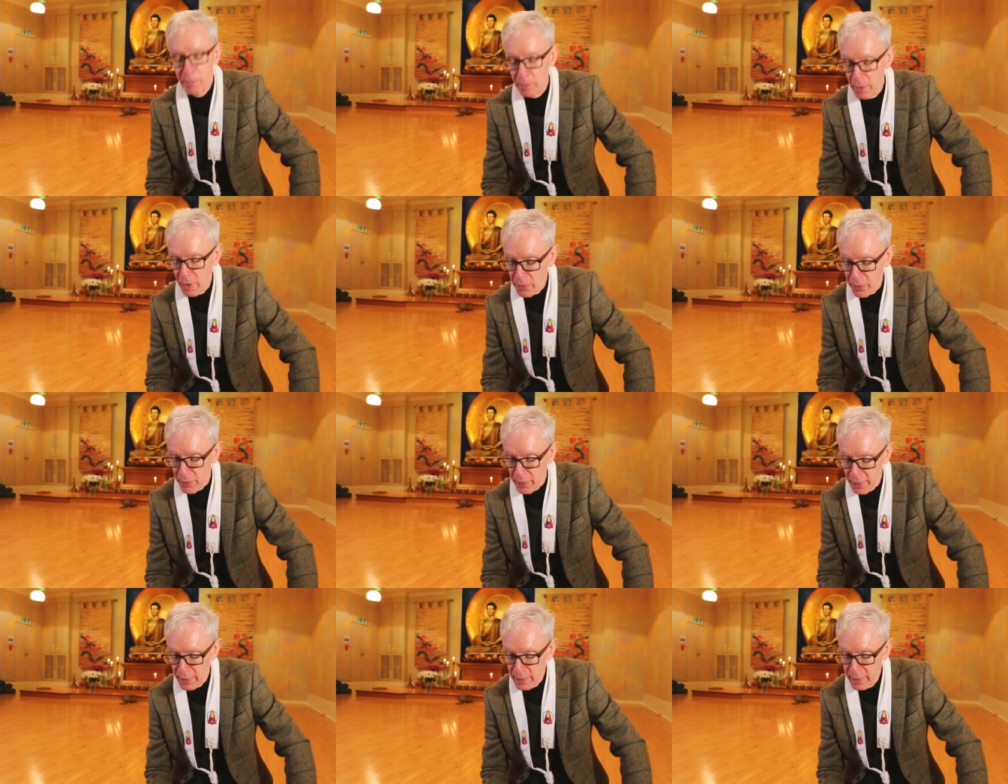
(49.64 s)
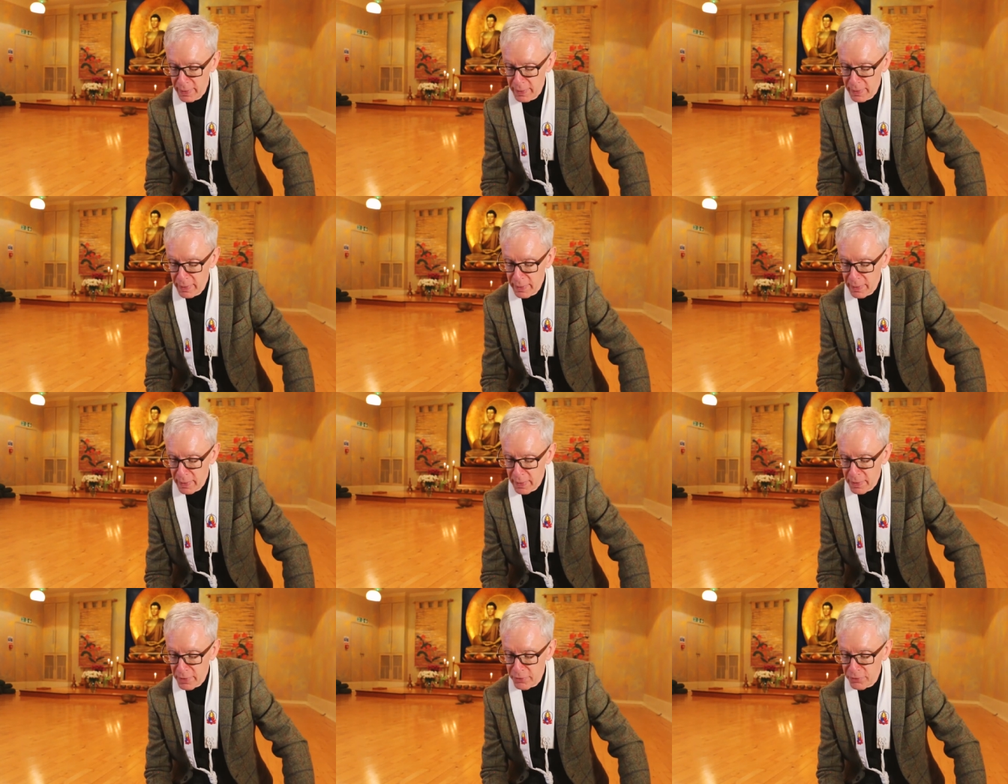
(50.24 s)
mother
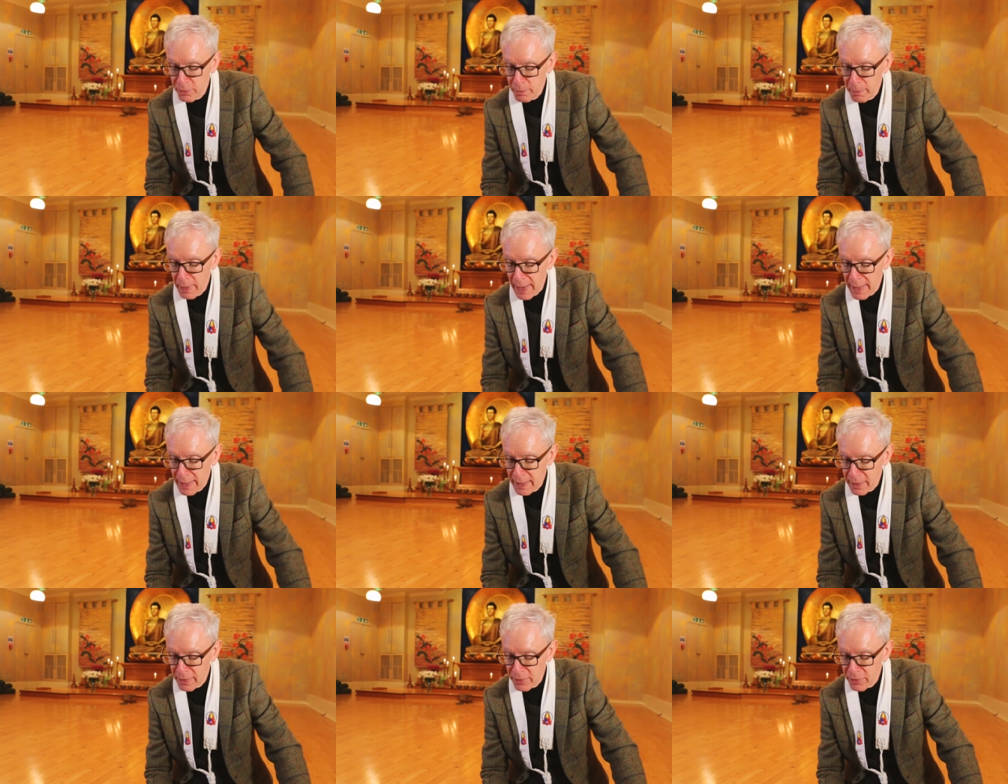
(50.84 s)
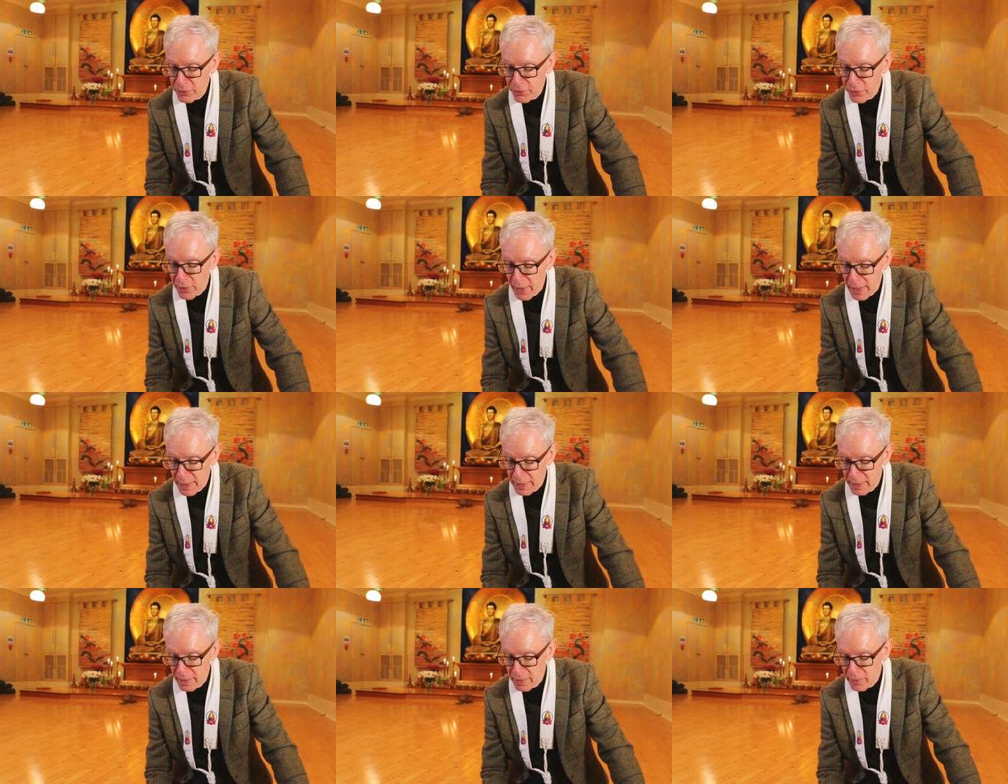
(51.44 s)
and a Jamaican
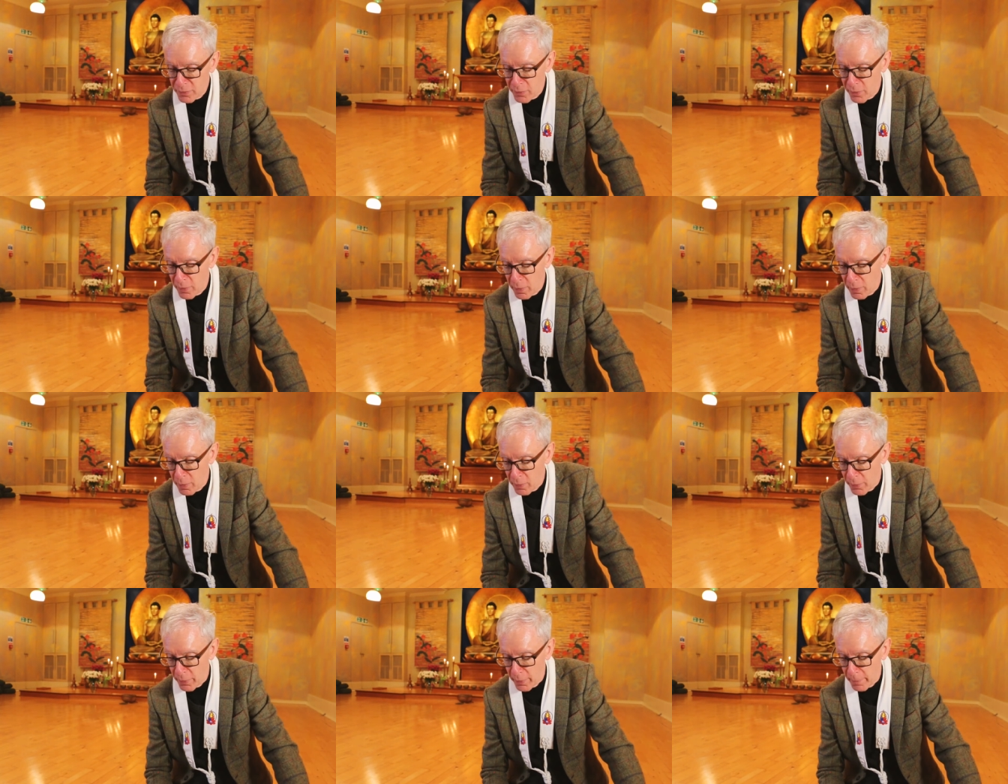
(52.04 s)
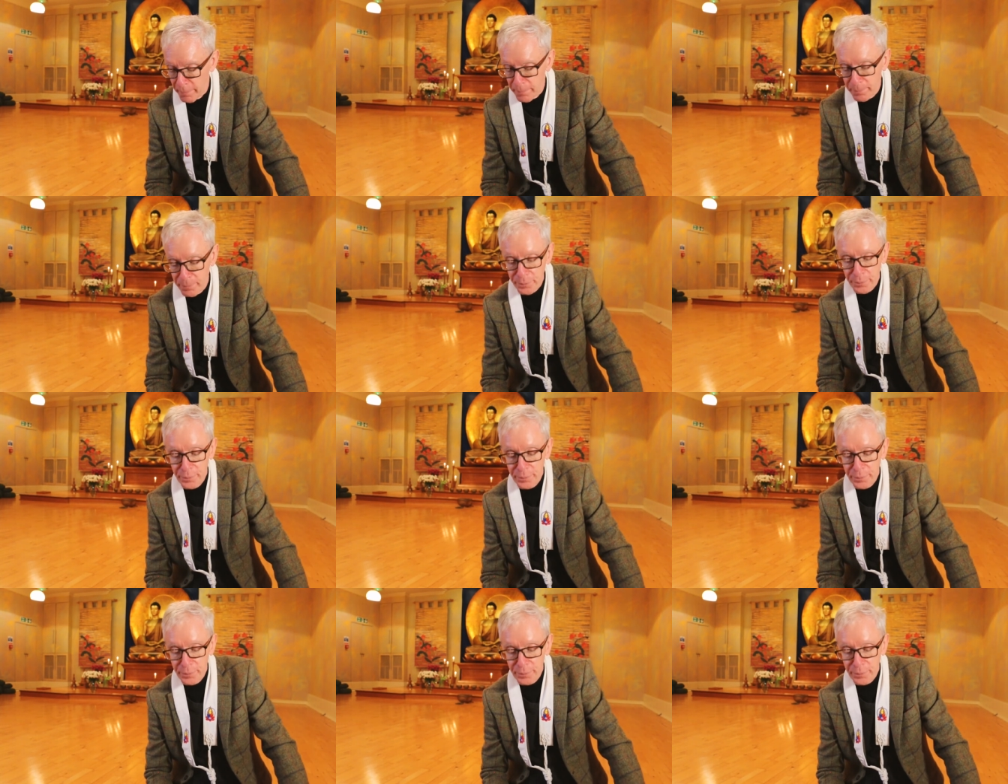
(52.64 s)
Chinese father.